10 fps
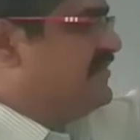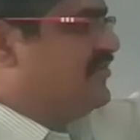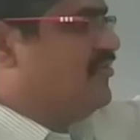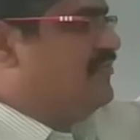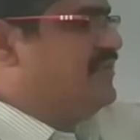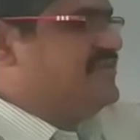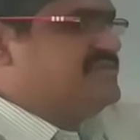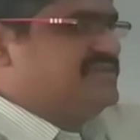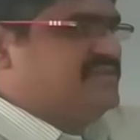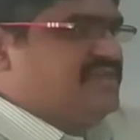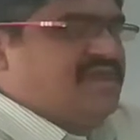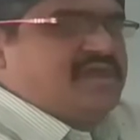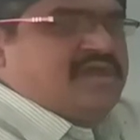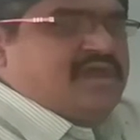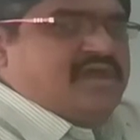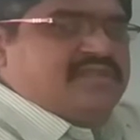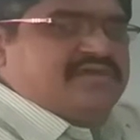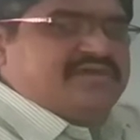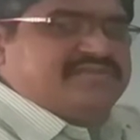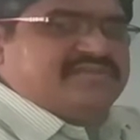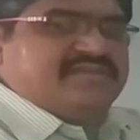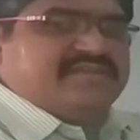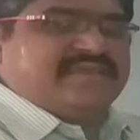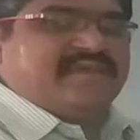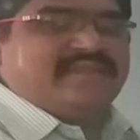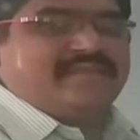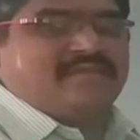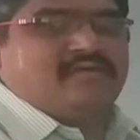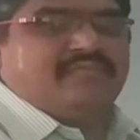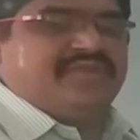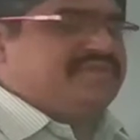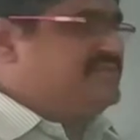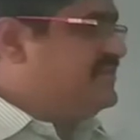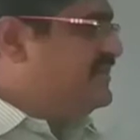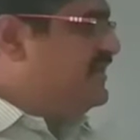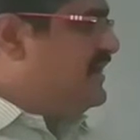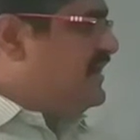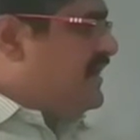recombination, or a genetical recombination,